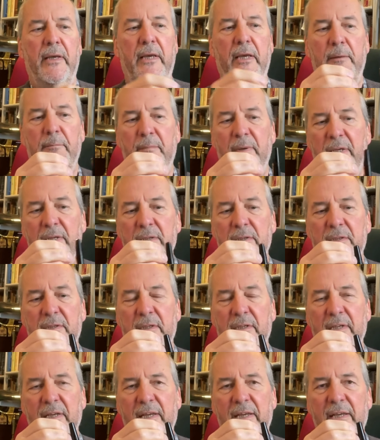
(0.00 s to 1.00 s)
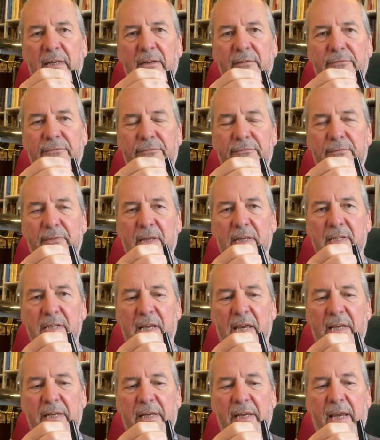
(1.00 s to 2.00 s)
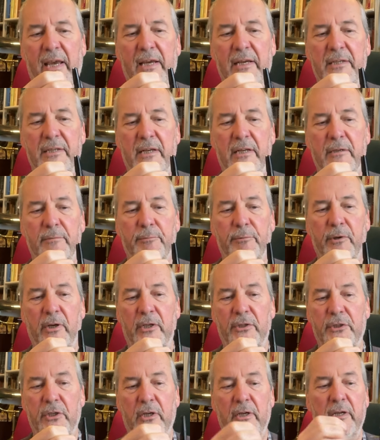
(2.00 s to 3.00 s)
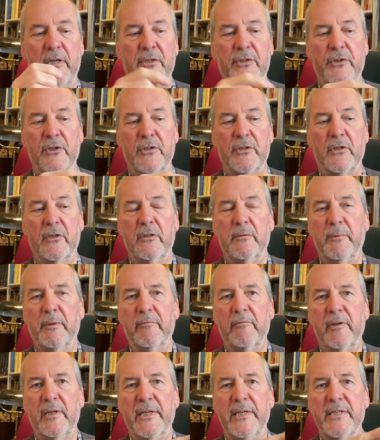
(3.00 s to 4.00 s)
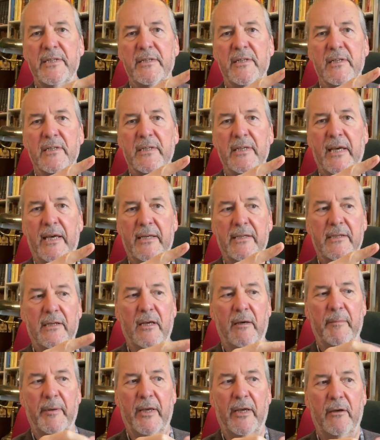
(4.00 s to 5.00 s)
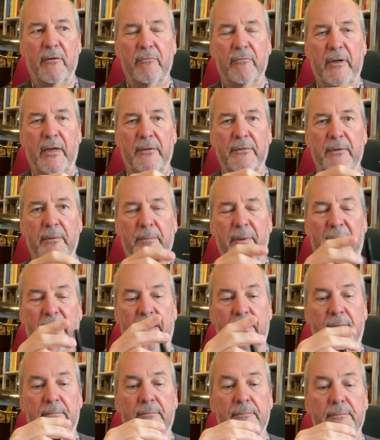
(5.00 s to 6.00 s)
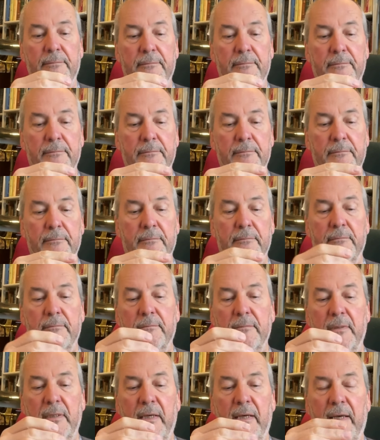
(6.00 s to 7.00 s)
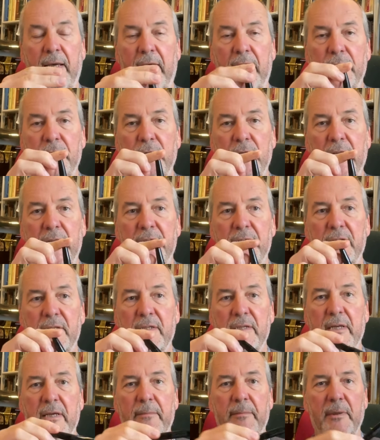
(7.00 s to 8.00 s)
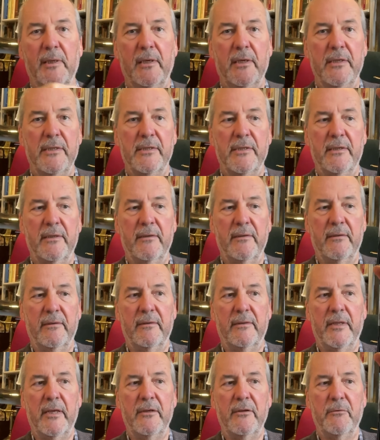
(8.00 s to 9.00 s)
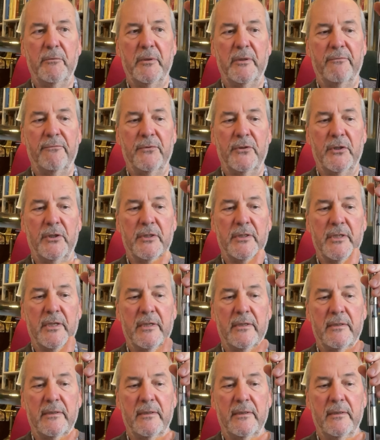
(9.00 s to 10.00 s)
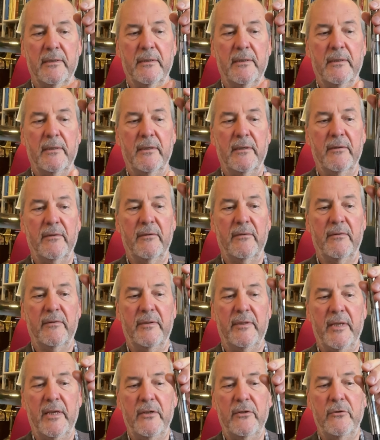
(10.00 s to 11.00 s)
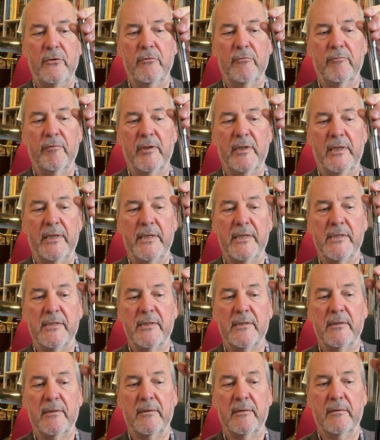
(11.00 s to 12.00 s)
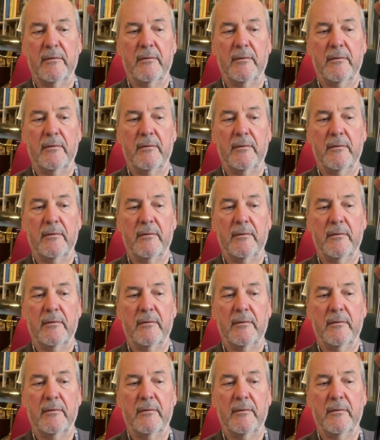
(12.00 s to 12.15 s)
it means that if there's any excess pressure, it's just going to be released as gas coming out round the pen. And you let it stabilize, then you invert it, then you release